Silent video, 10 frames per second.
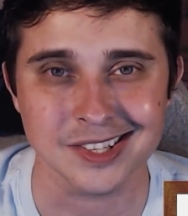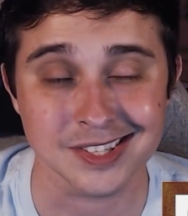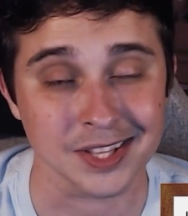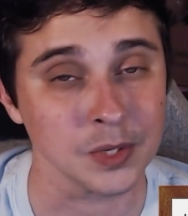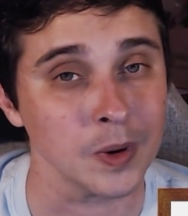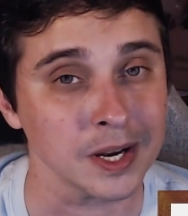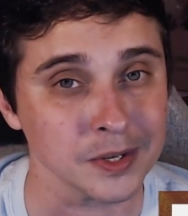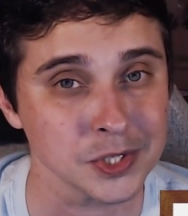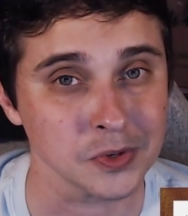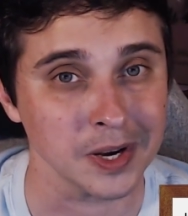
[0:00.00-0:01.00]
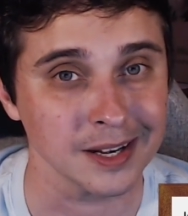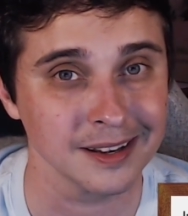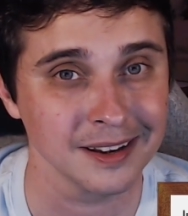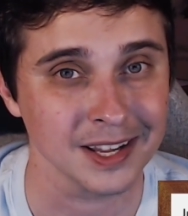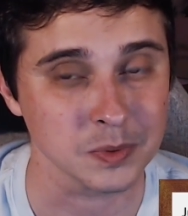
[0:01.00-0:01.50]
set the record straight.
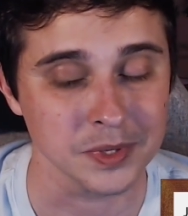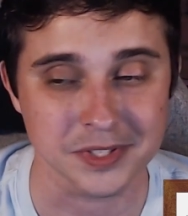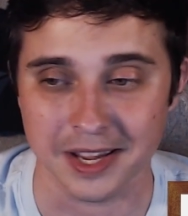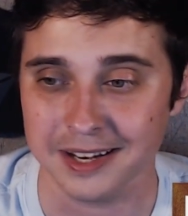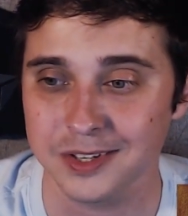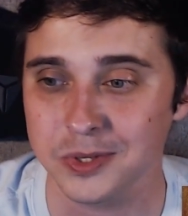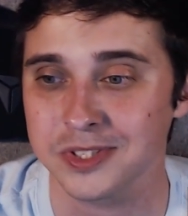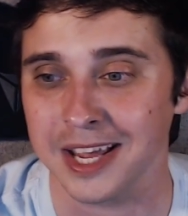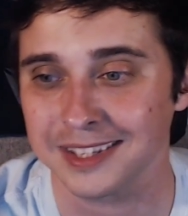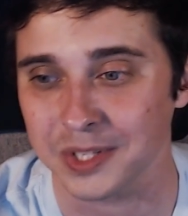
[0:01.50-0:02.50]
Set